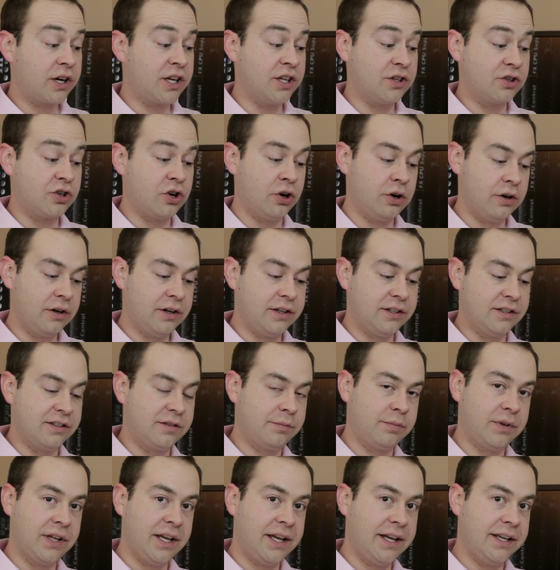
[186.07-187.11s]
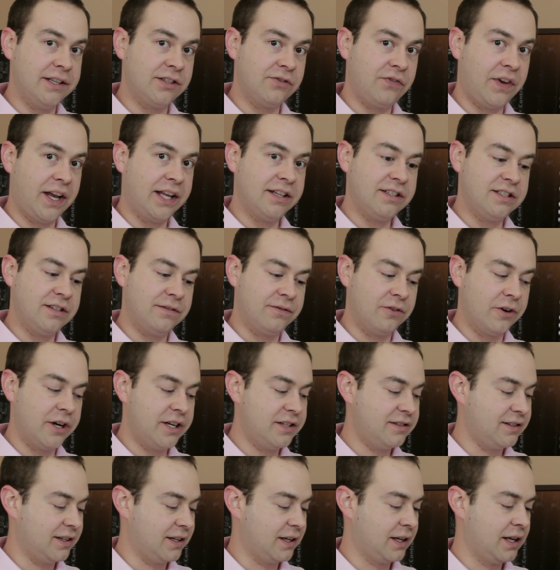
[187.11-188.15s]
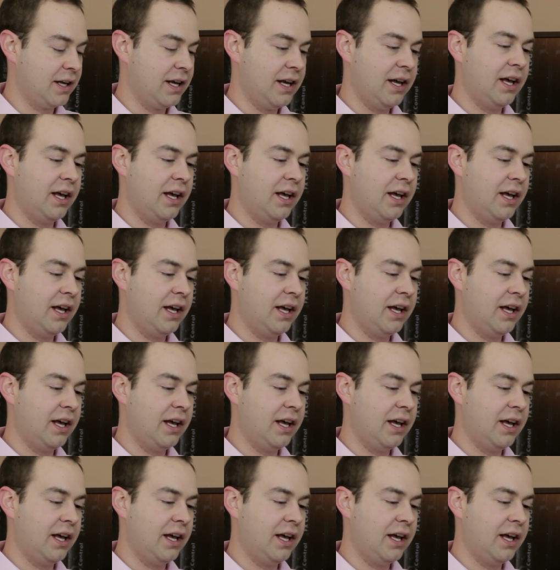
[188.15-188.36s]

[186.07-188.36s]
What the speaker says: concurrent displays. Fancy phrasing.